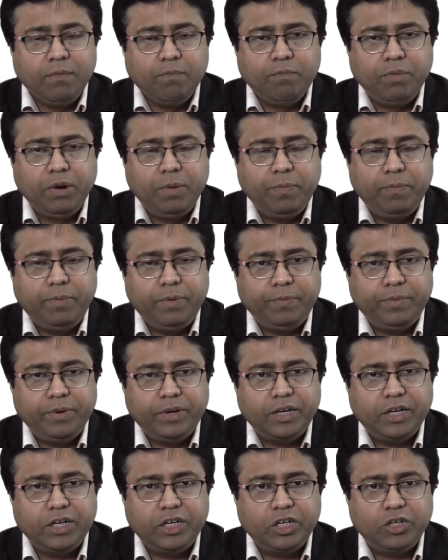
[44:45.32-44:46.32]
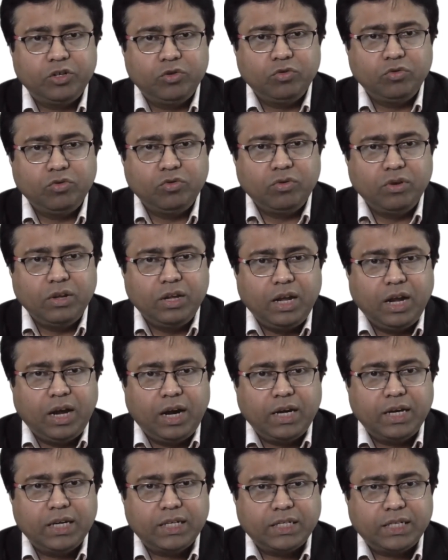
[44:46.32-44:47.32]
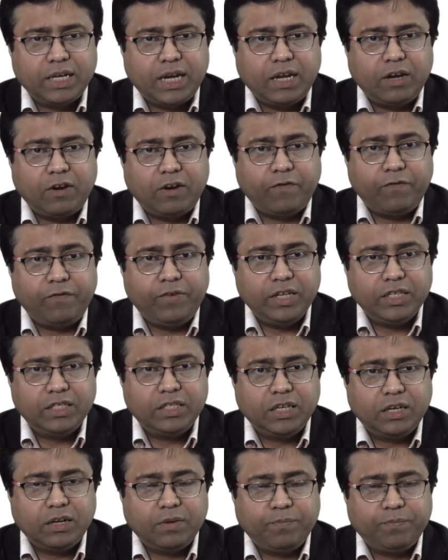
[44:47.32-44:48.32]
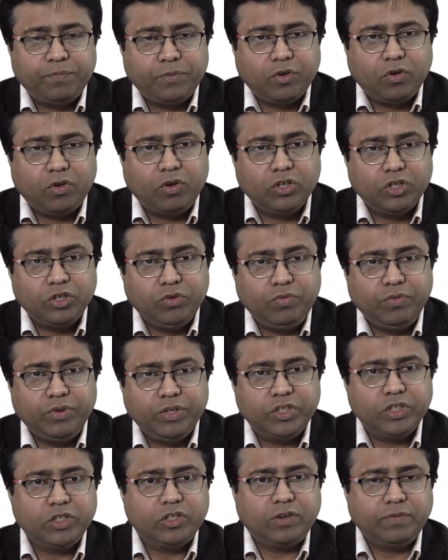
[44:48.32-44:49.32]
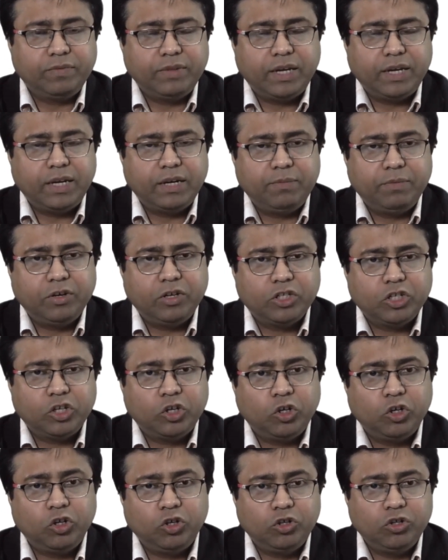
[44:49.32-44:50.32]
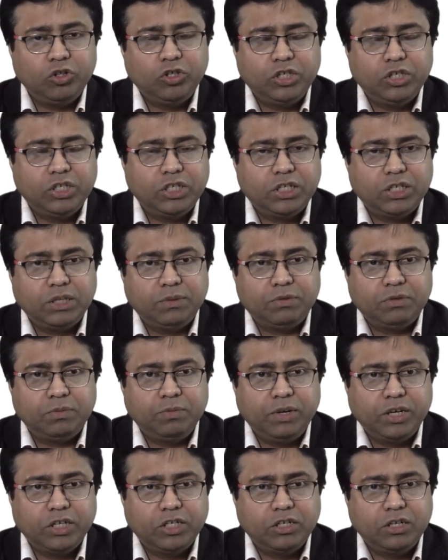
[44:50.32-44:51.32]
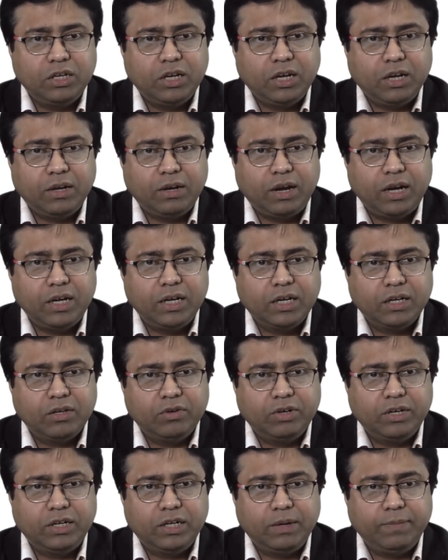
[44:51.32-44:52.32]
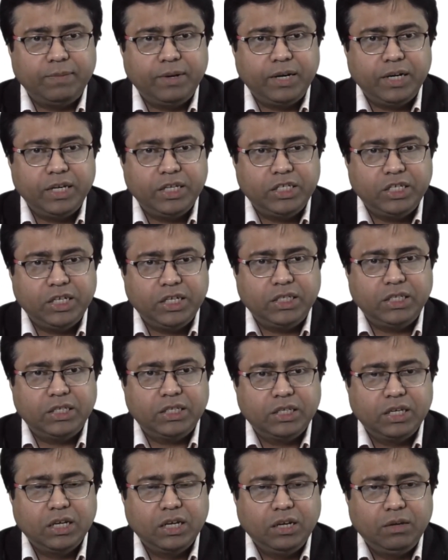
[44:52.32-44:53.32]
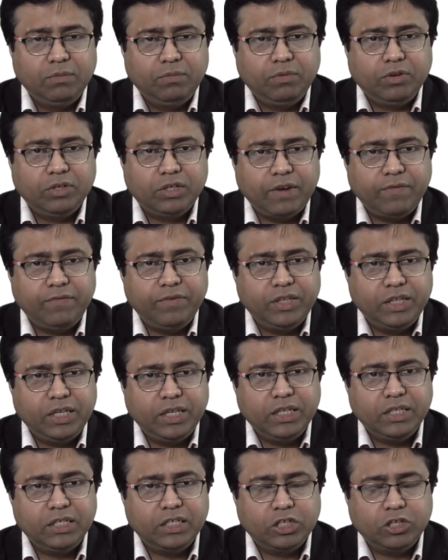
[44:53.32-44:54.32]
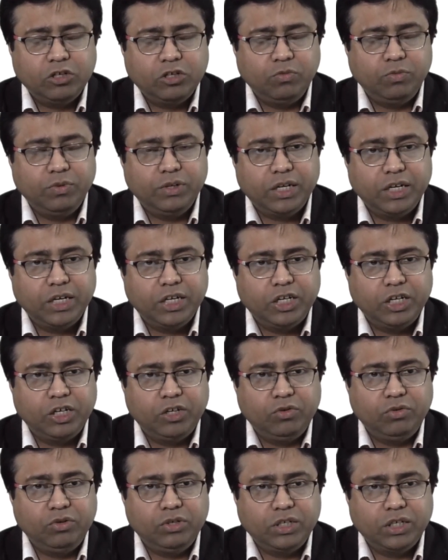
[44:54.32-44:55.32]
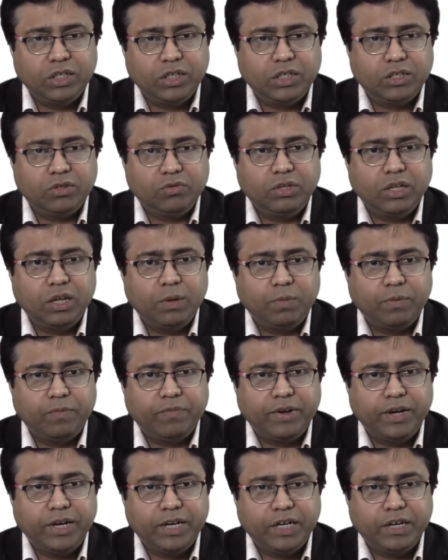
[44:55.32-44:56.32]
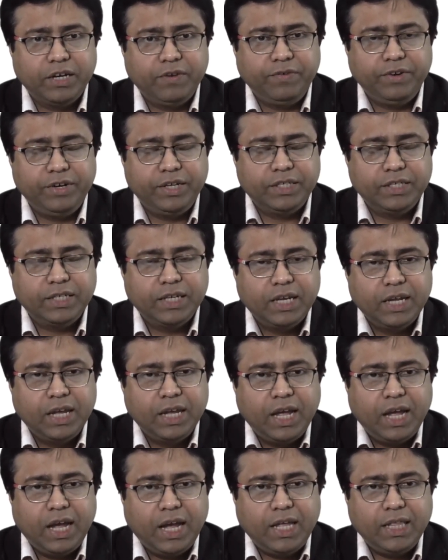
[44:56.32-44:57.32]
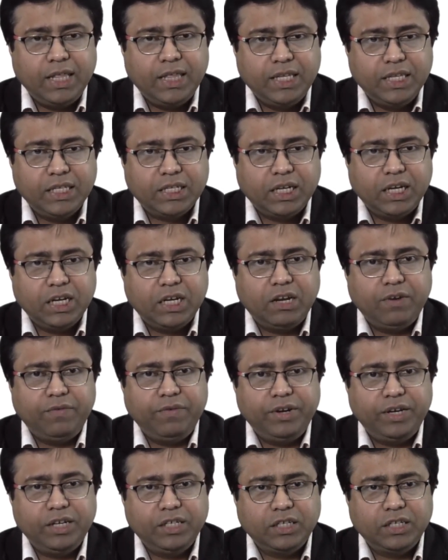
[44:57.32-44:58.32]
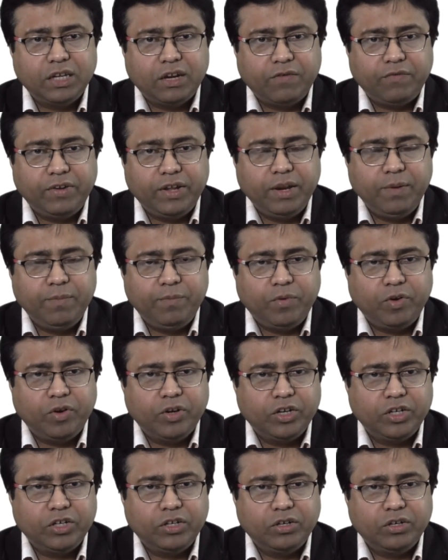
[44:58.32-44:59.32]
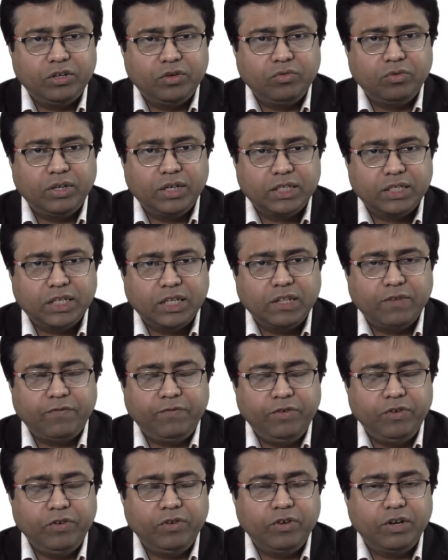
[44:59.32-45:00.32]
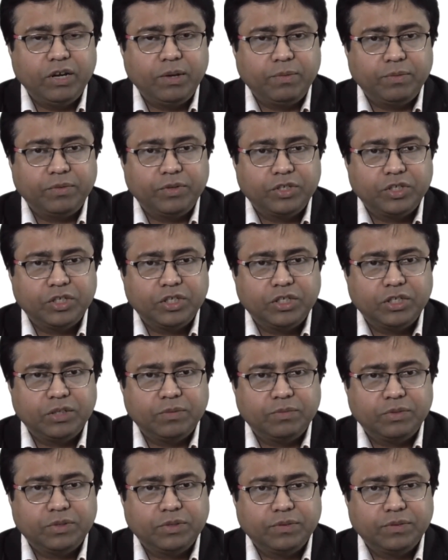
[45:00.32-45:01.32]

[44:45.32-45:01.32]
be prepared to understand or face the consequences of that, because the whole systems may actually undergo dramatic changes, because everything is actually been connected to each other with the help of connectivities, and these connectivities are very important to understand the phenotype of the systems.